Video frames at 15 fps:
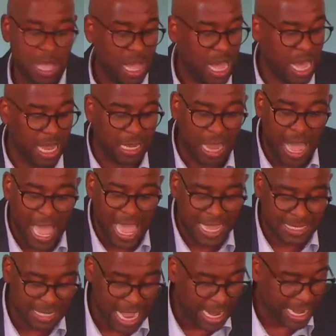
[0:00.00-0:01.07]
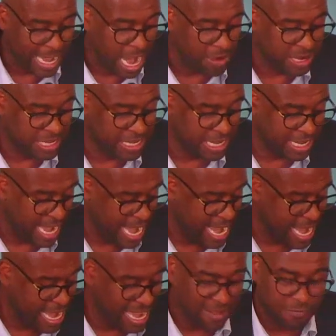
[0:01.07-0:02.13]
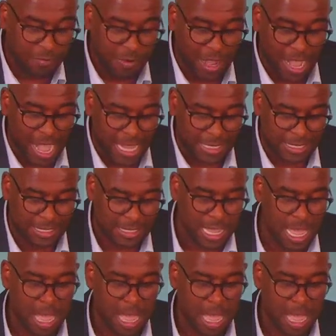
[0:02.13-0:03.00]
Allah has not guaranteed any of what us